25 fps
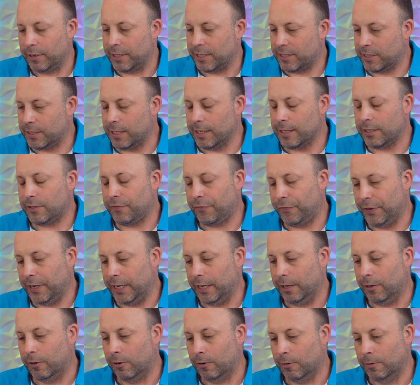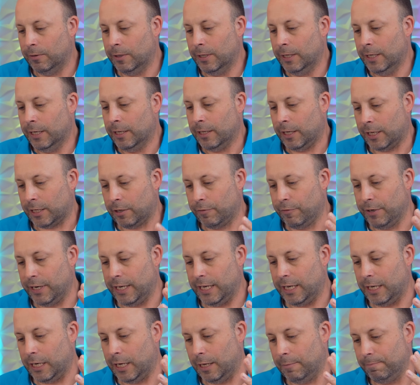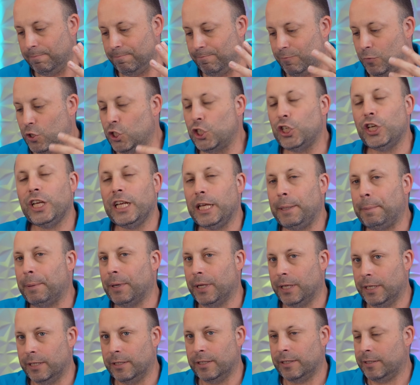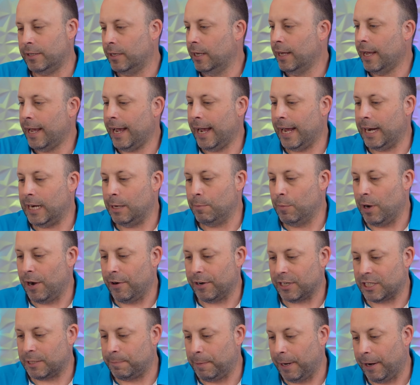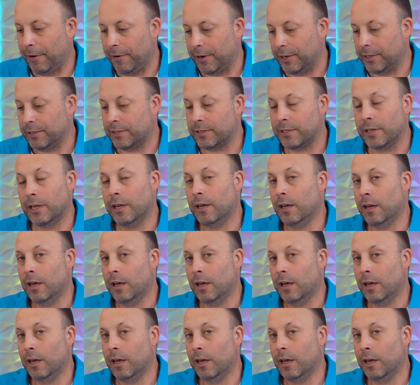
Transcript: This does feel like a really cheapened Alienware experience